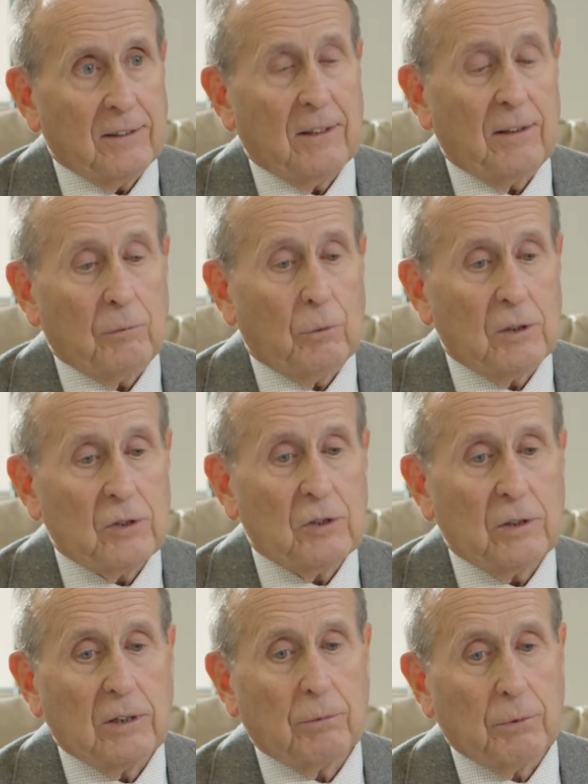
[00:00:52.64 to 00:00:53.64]
And once you
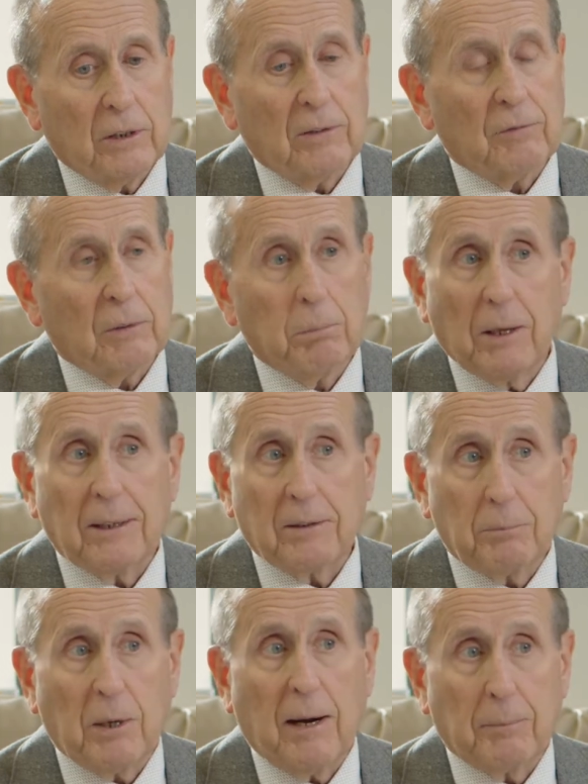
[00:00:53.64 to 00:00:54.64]
get rid of the blighted
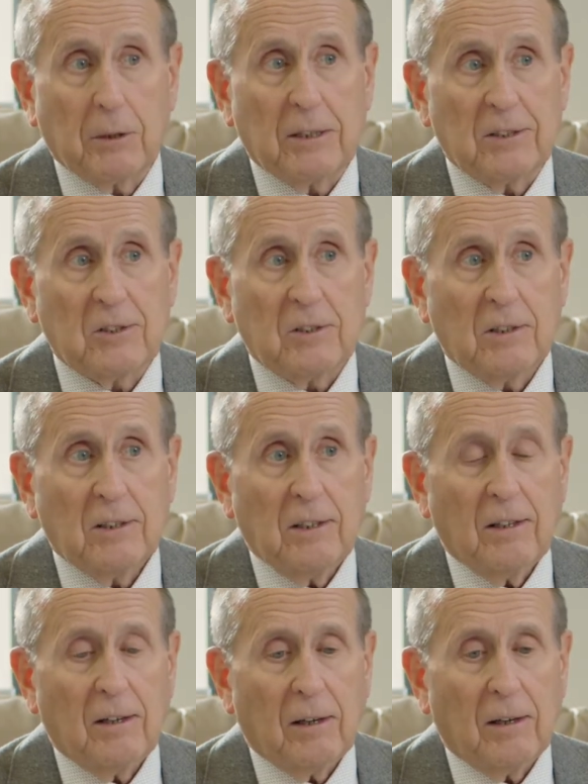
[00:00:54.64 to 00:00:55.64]
properties,
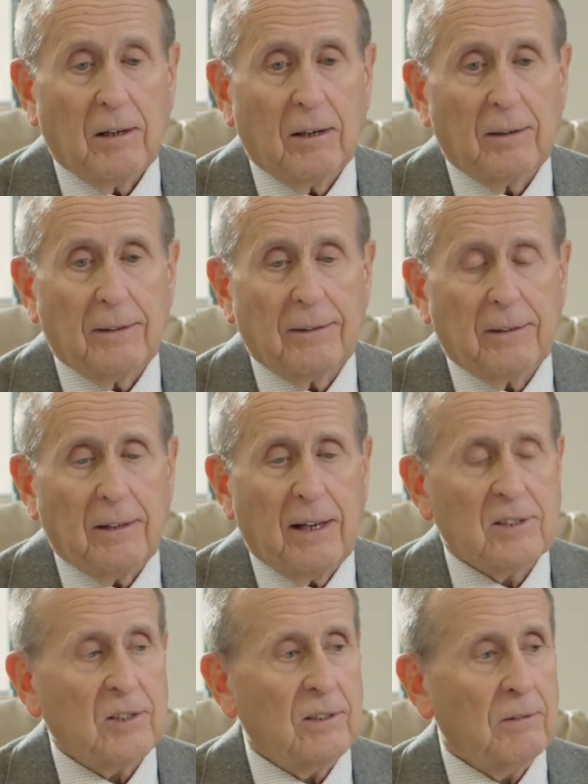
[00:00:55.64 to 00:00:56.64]
it
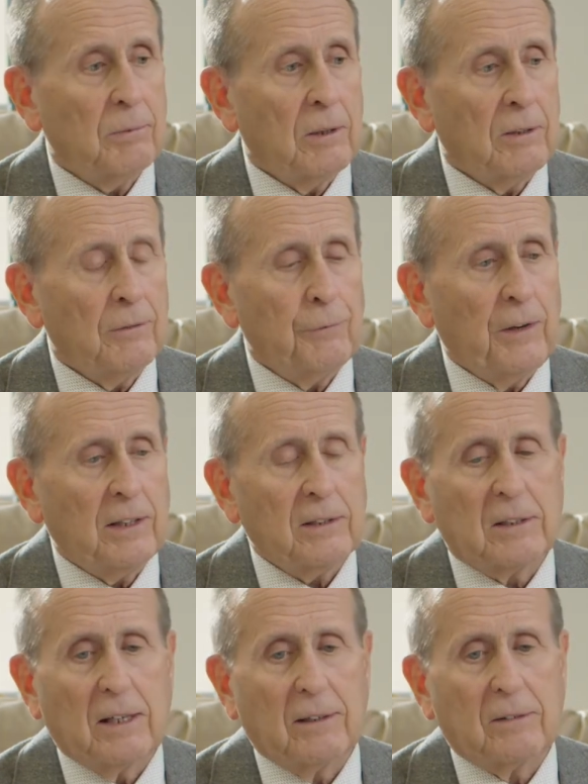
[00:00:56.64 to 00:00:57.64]
has an effect
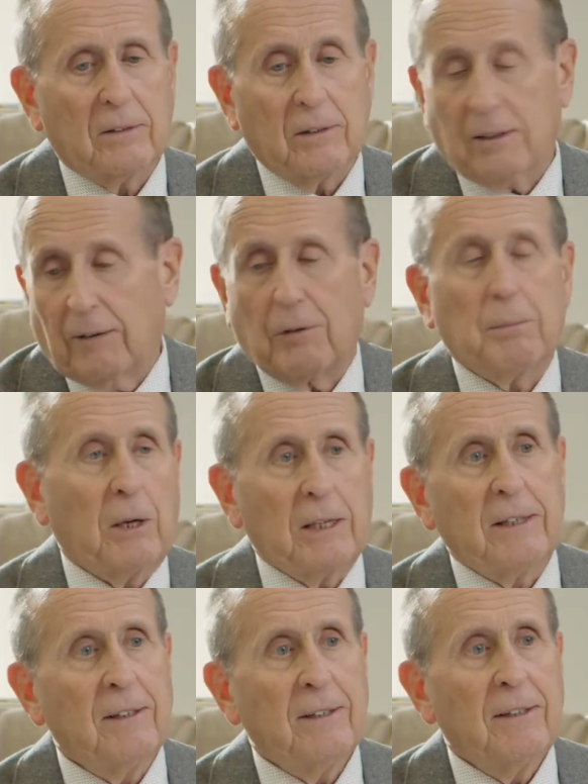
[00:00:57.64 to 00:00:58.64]
that everybody
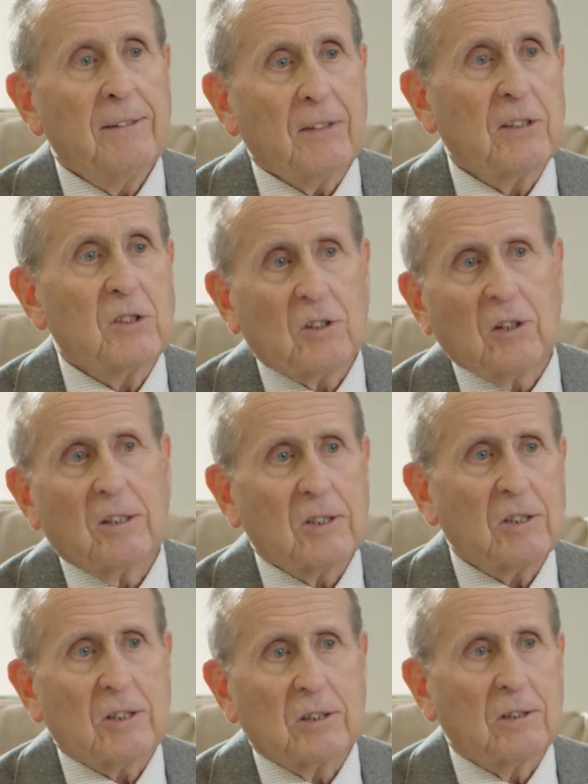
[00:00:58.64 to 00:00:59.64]
then
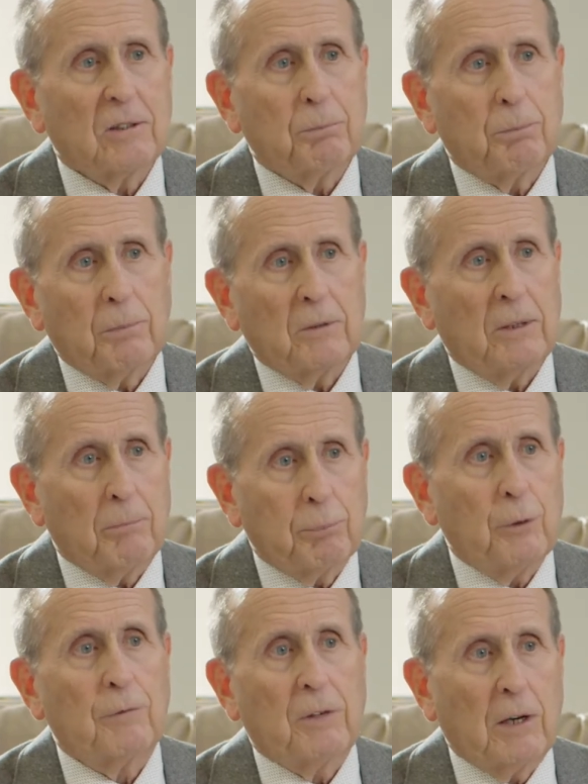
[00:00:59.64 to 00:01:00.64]
starts to
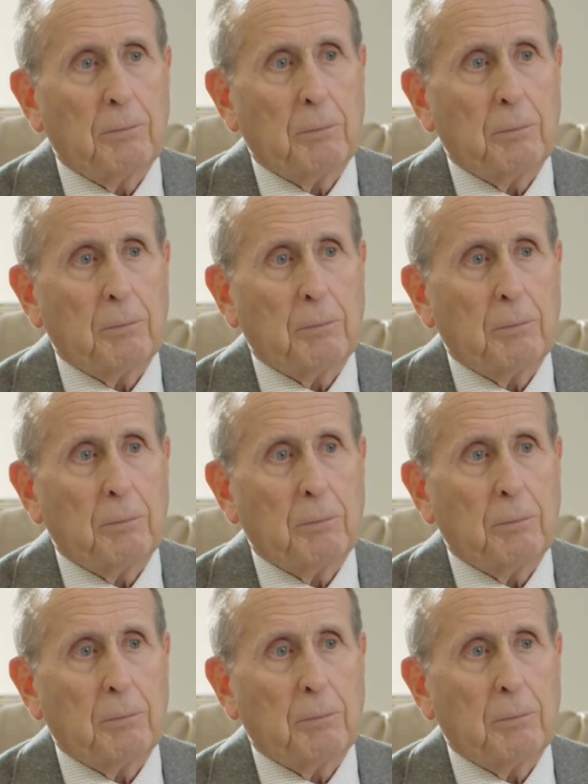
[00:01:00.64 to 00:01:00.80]
improve their